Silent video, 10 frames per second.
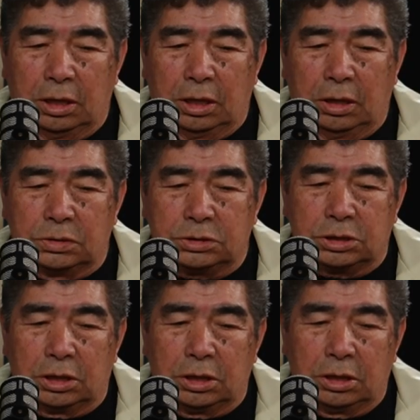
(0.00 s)
I was
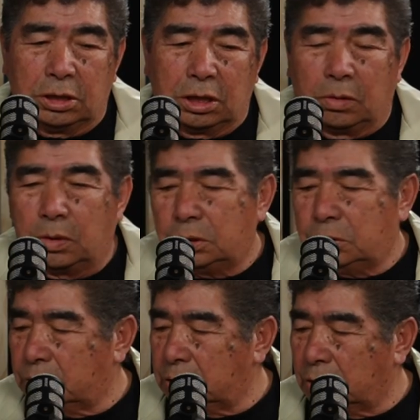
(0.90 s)
a uh,
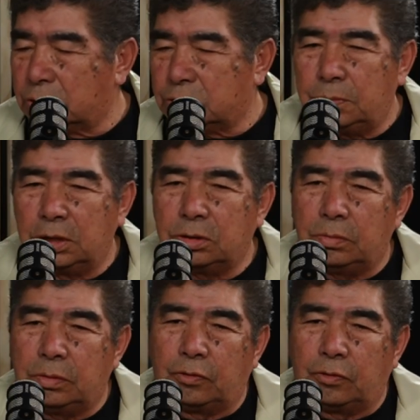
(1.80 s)
awarded of the Order of Manitoba